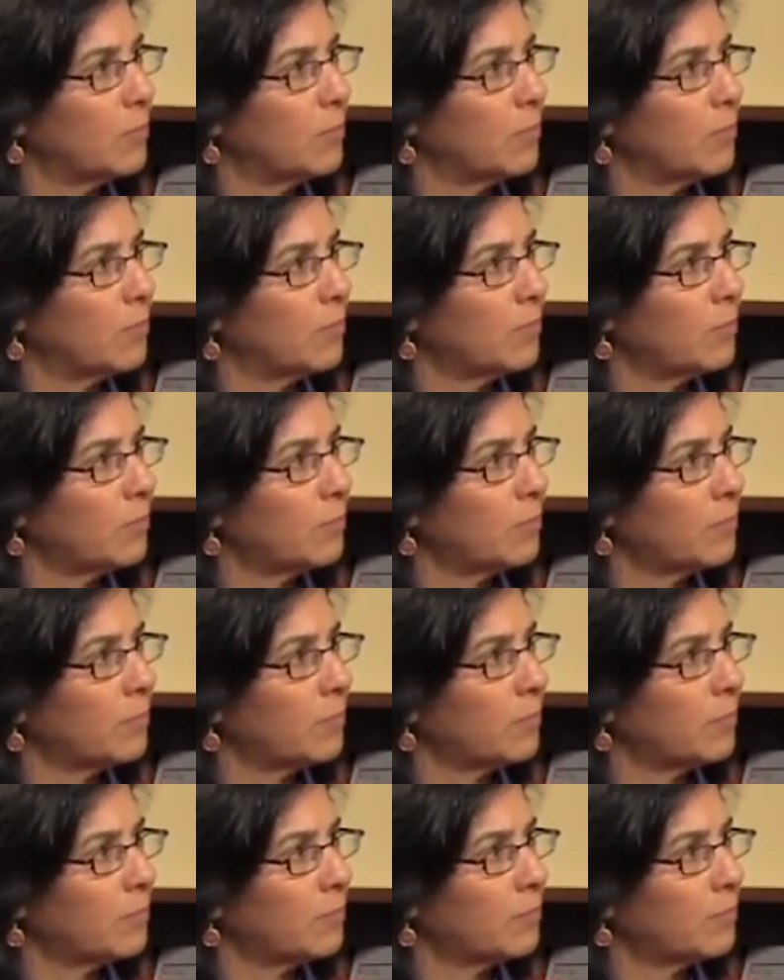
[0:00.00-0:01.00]

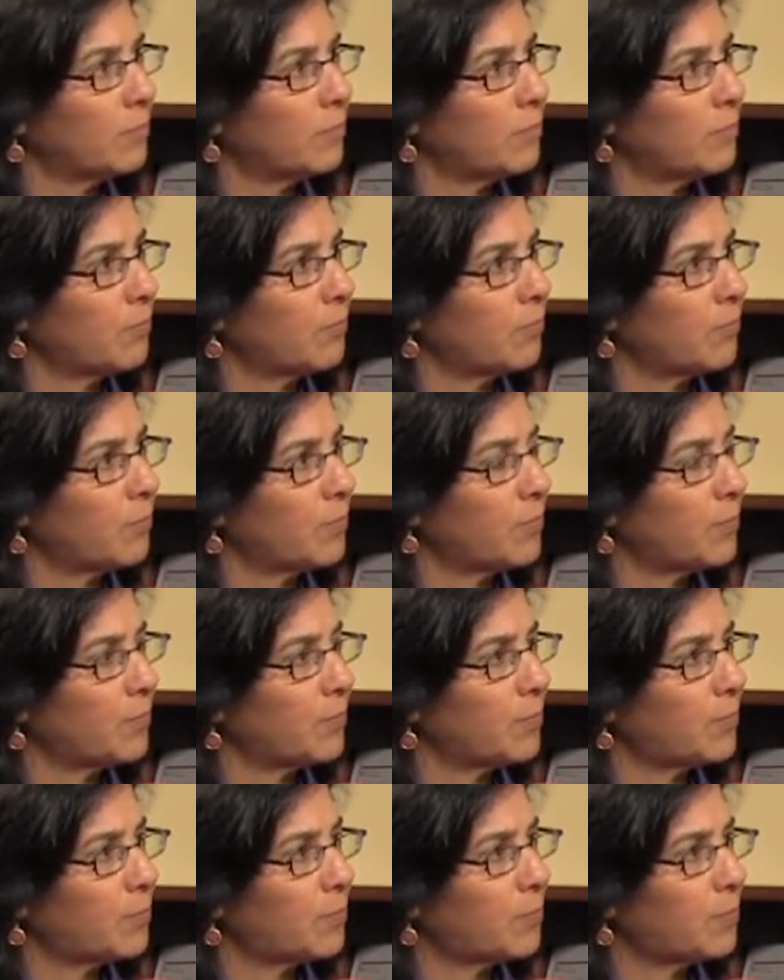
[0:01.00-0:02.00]

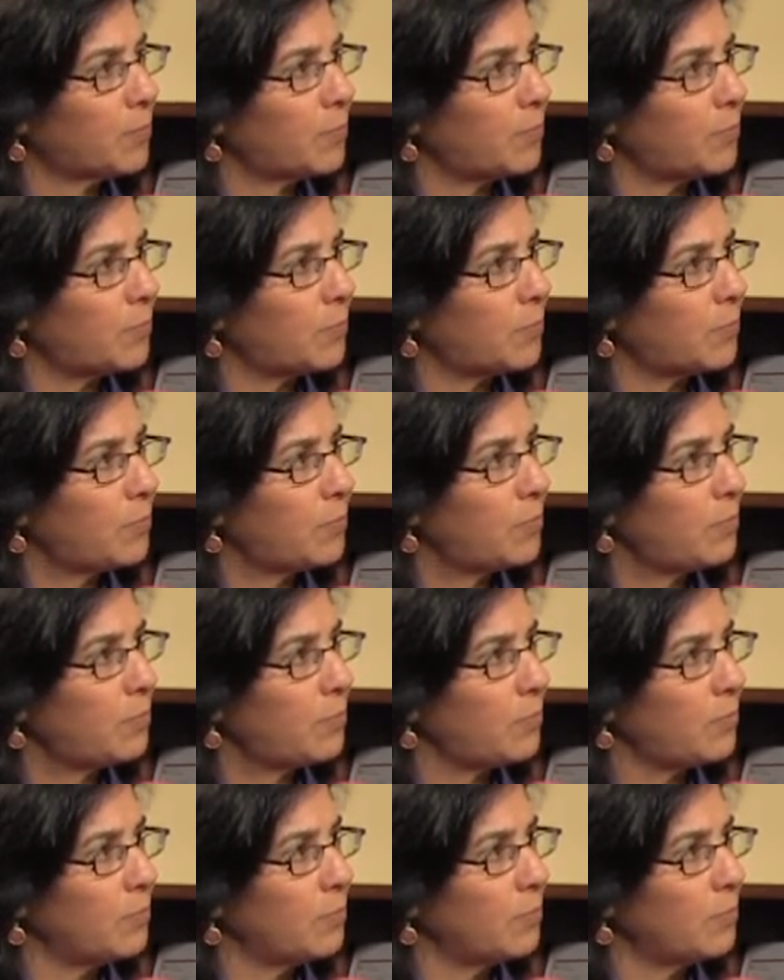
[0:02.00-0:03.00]

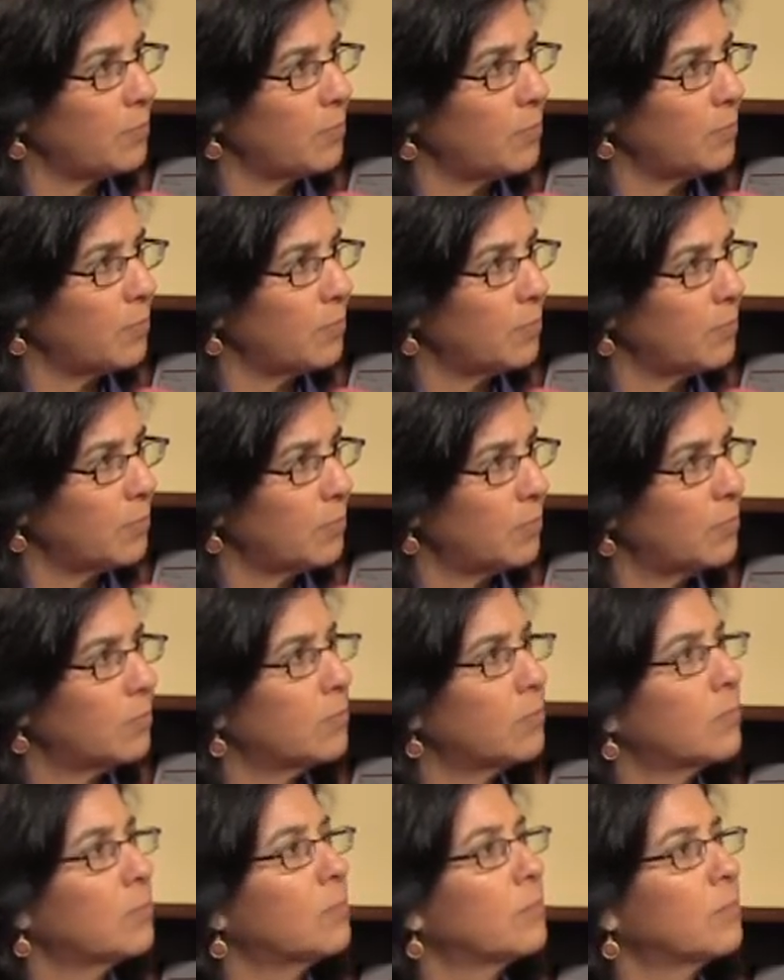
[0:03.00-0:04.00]

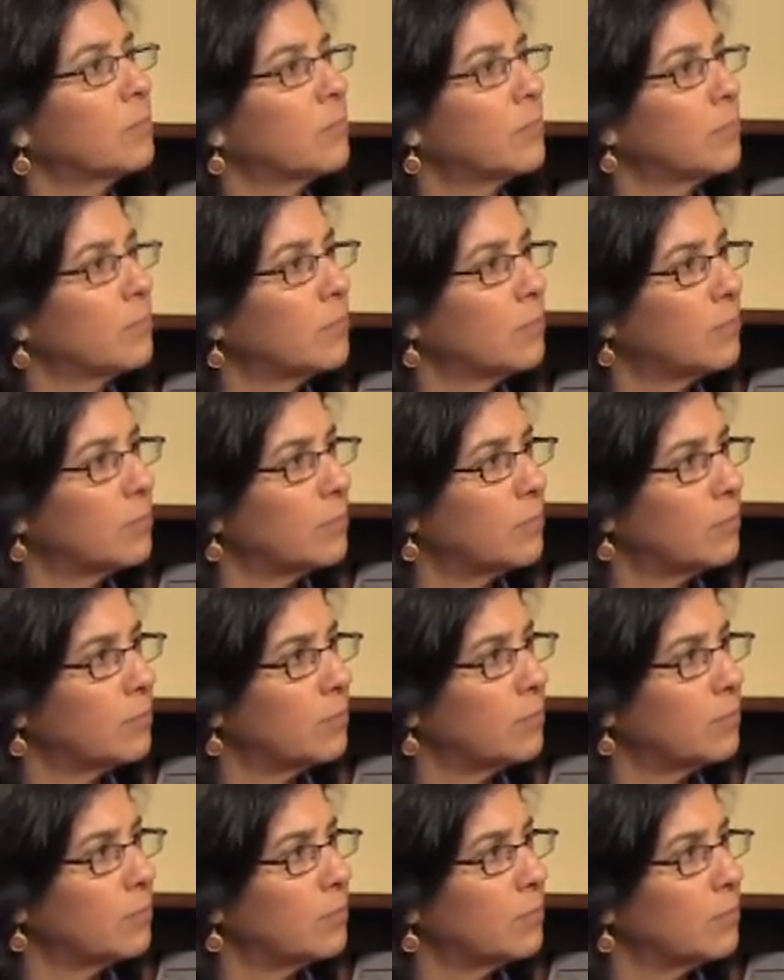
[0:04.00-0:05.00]

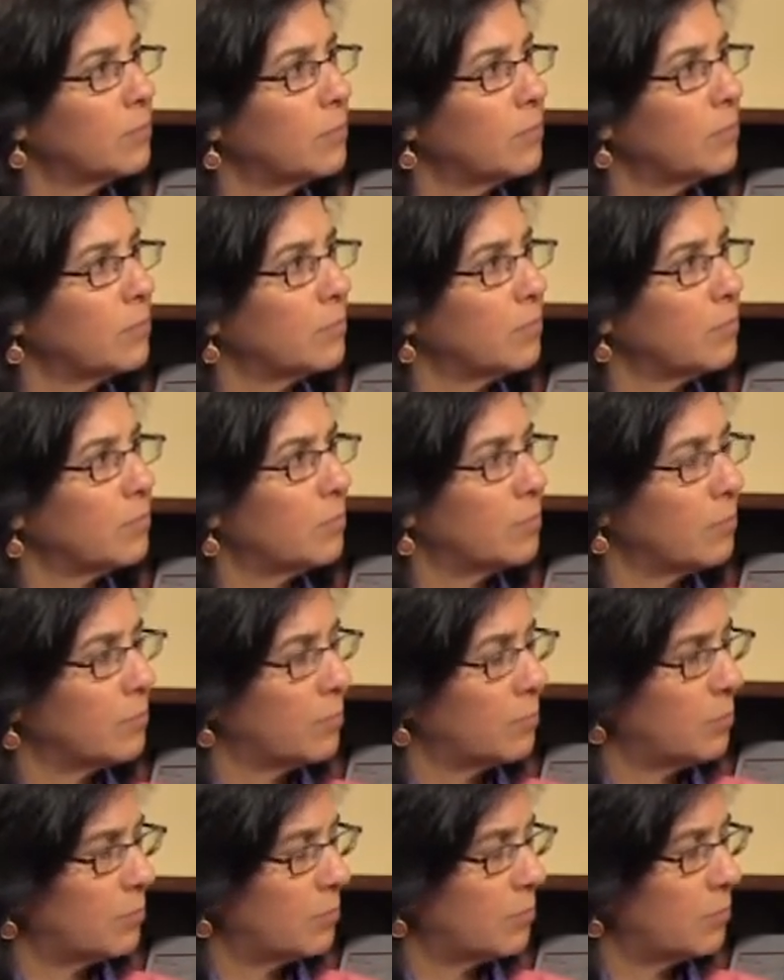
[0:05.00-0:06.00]

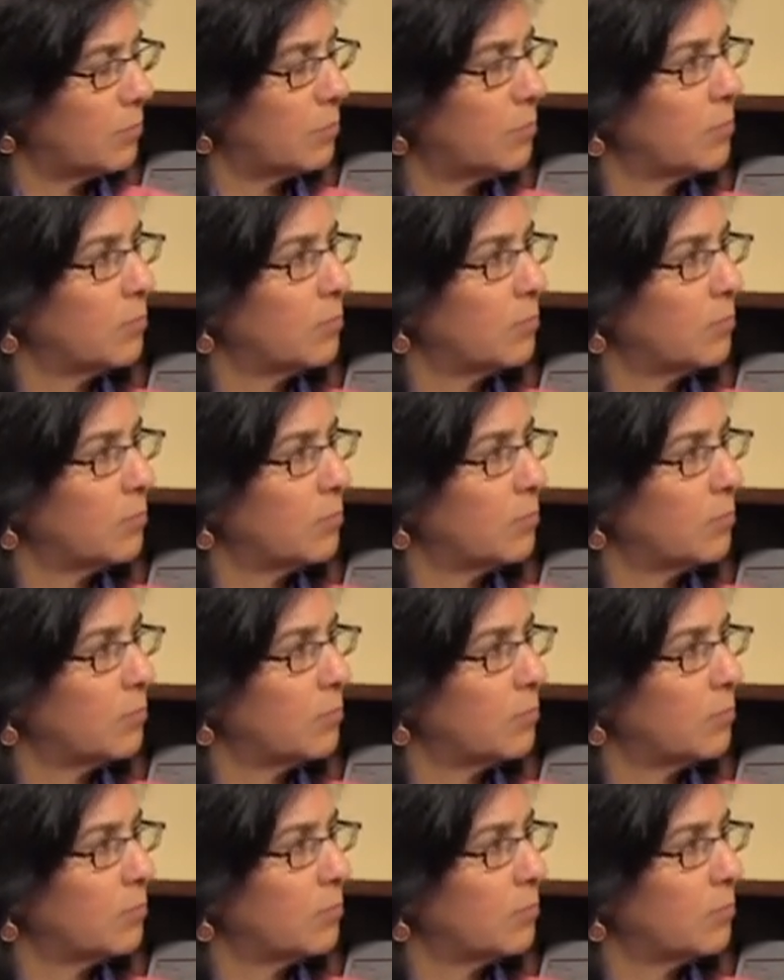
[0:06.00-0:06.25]
No words are spoken by the person on screen.